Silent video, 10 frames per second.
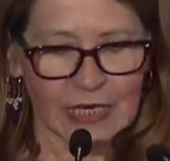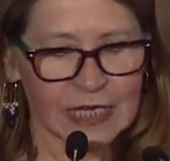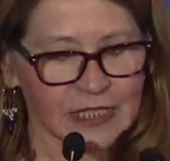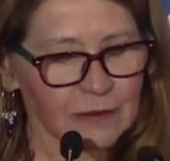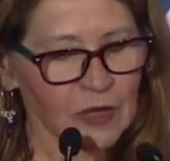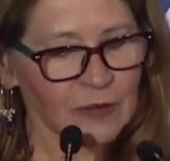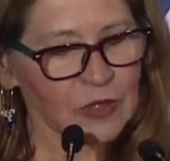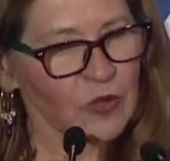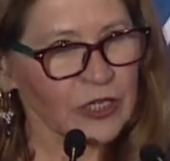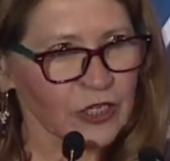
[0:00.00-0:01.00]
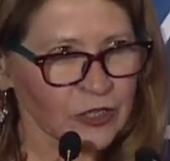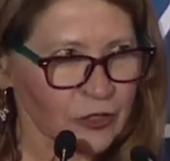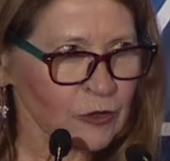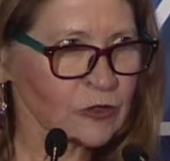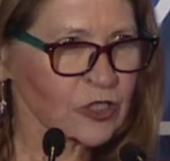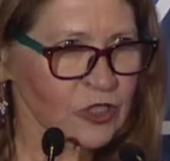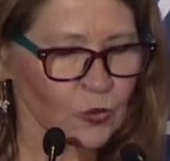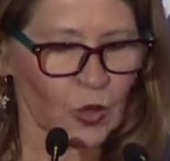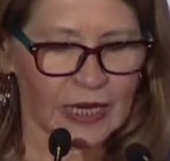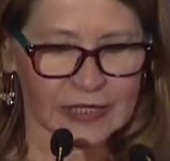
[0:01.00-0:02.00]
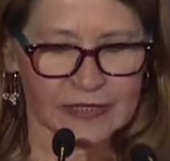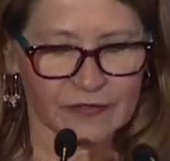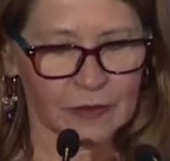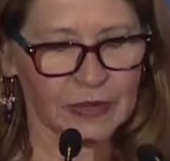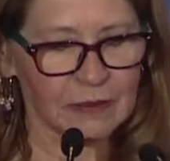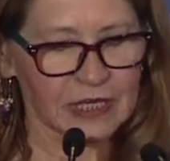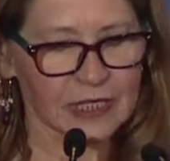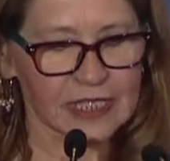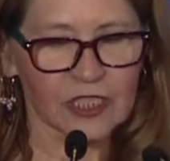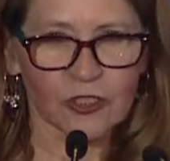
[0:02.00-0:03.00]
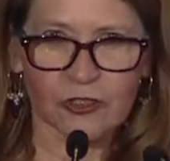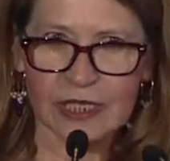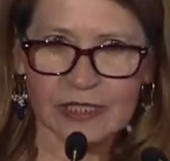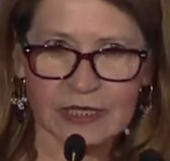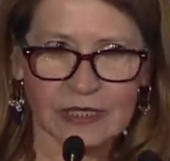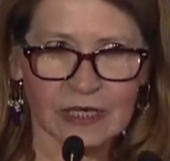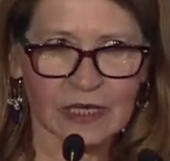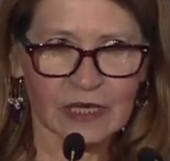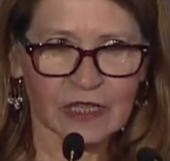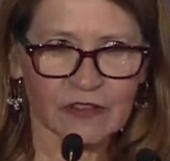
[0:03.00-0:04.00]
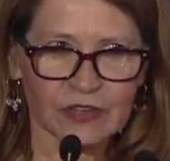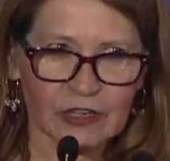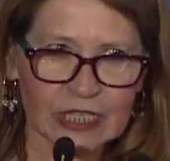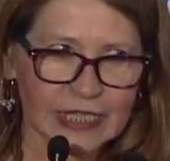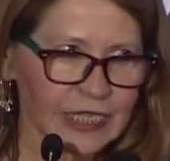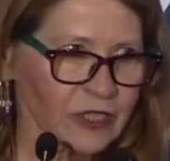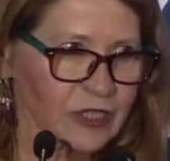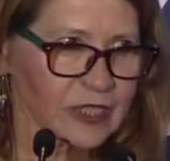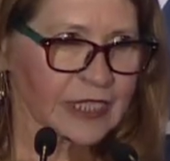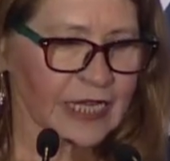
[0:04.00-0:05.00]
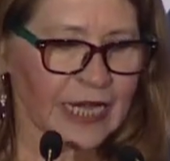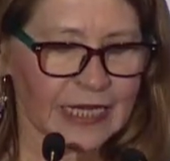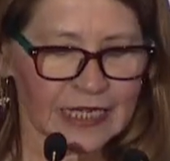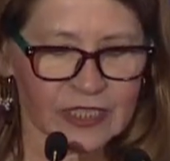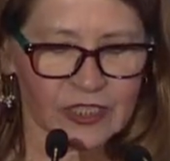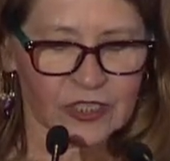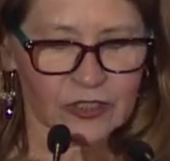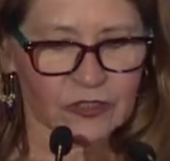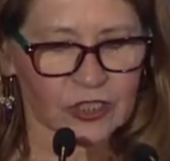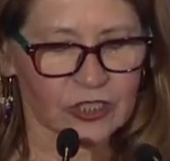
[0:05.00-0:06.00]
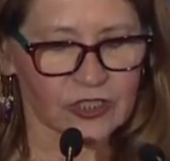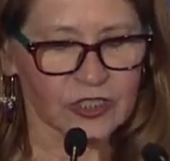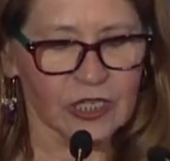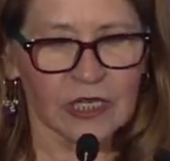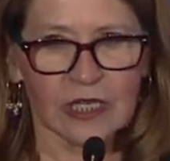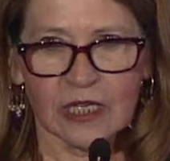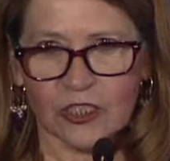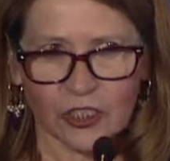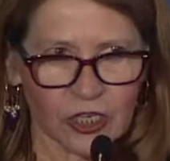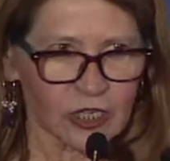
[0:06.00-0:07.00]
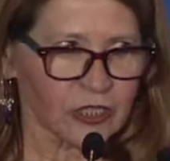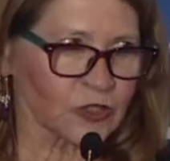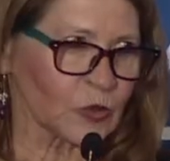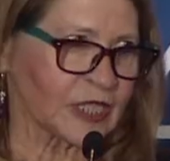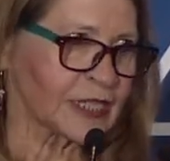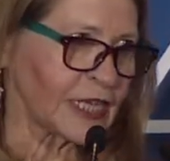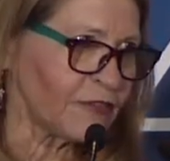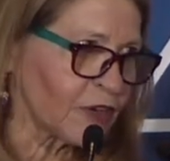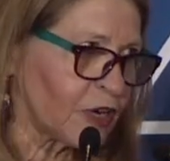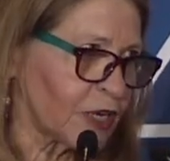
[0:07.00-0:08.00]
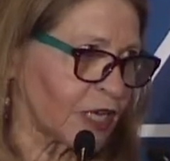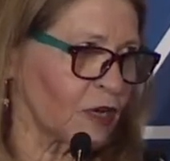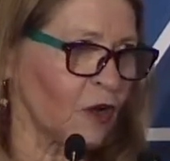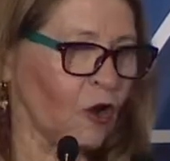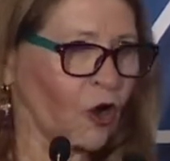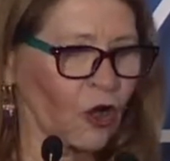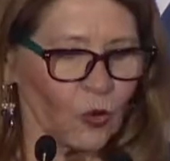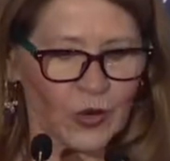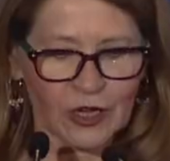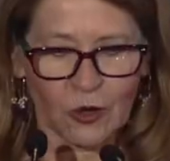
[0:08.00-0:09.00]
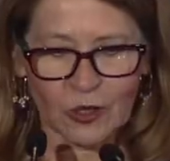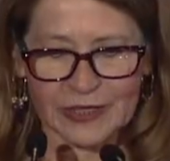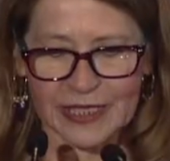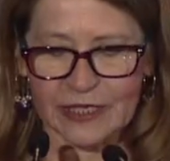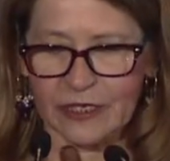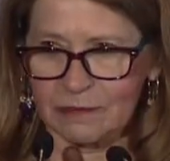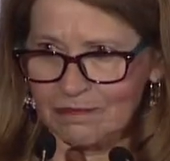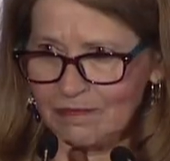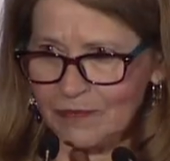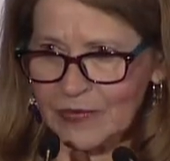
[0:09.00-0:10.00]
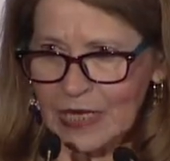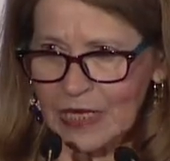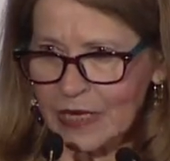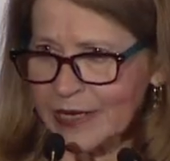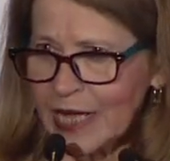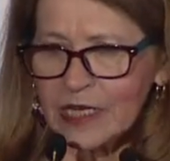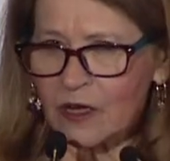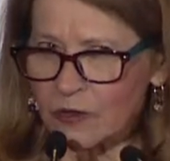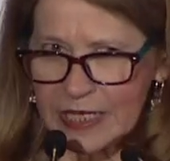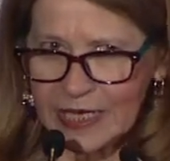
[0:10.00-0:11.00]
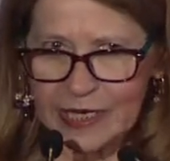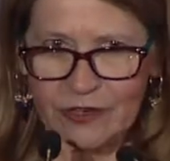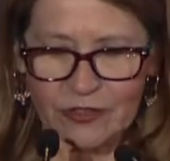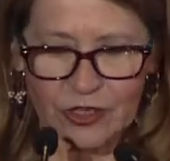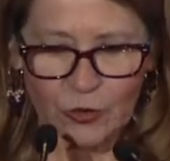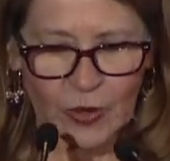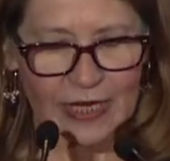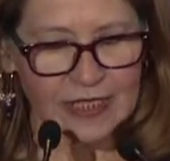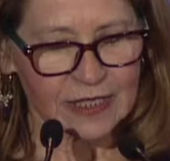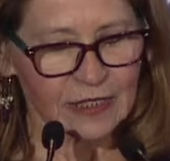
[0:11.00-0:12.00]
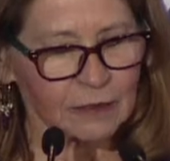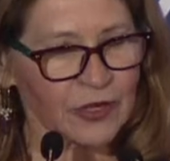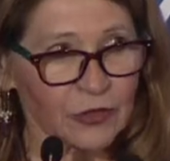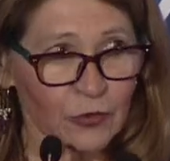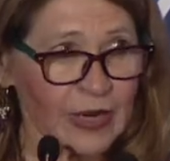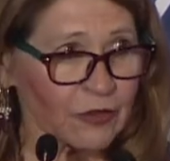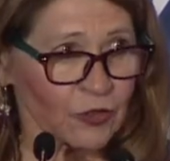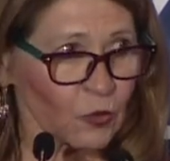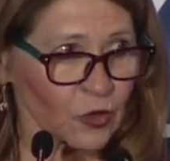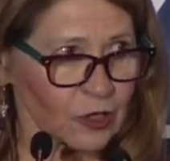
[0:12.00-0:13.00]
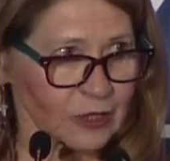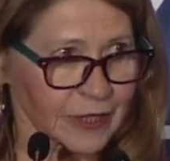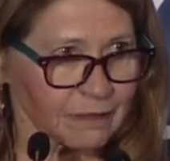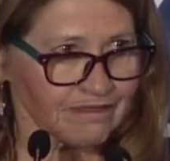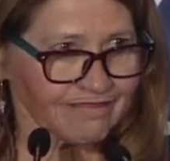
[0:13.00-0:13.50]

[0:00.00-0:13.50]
It's a moment when huge swaths of the public distrust the very leaders and institutions charged with safeguarding all we hold dear, not only here in the US, but throughout the world.